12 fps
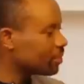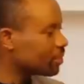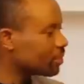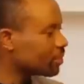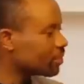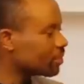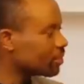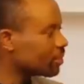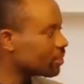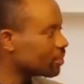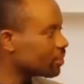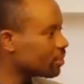
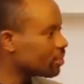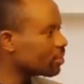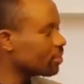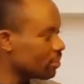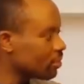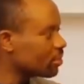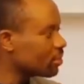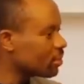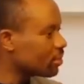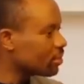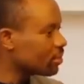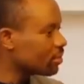
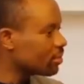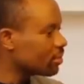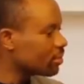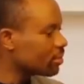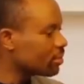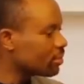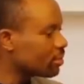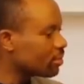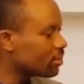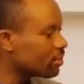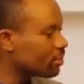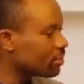
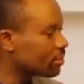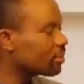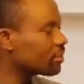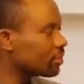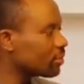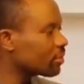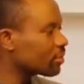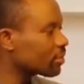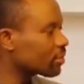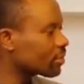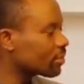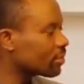
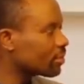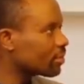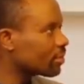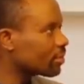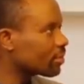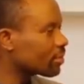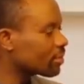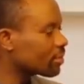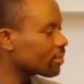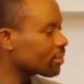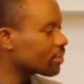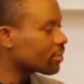The person shown says nothing.